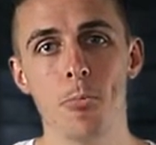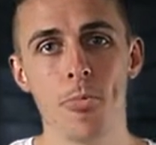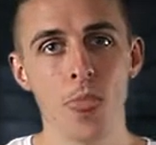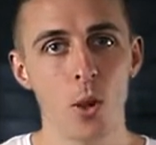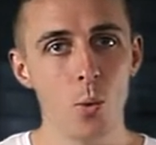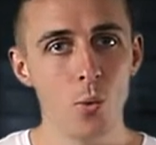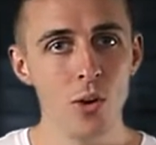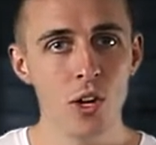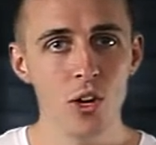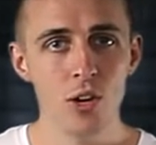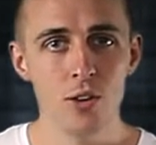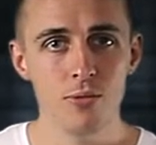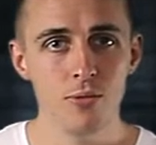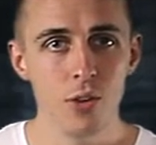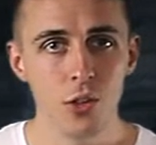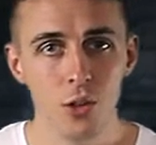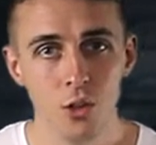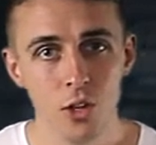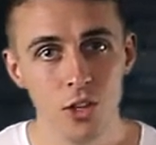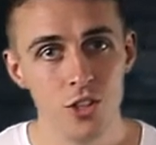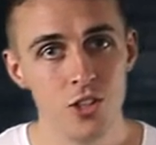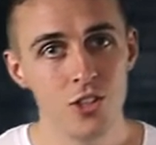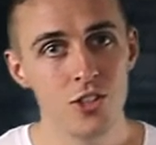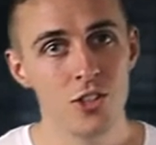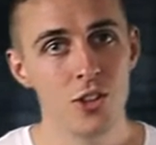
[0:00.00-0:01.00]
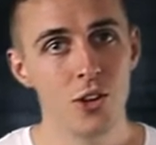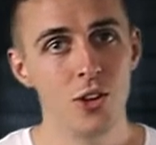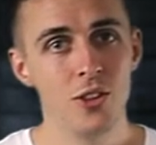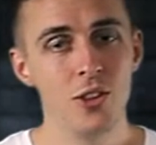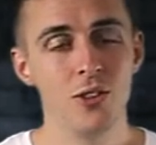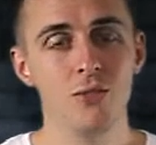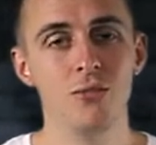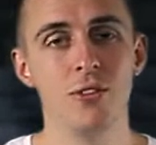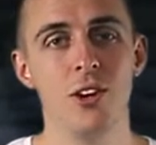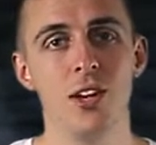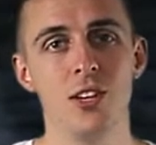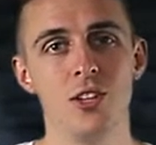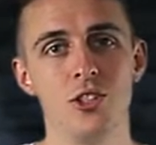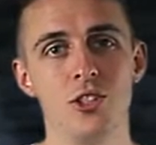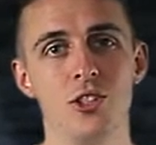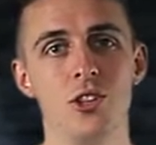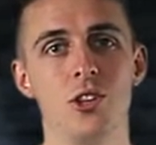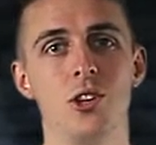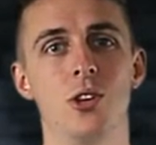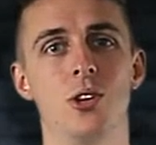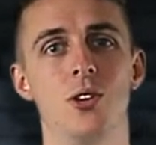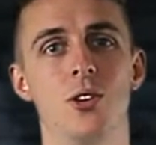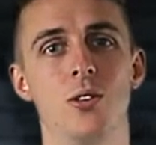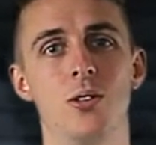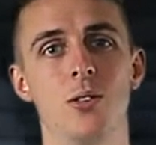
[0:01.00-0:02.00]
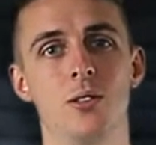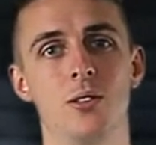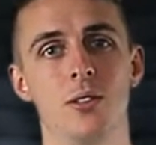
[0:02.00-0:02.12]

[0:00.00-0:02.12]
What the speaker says: We're going to focus on the first two.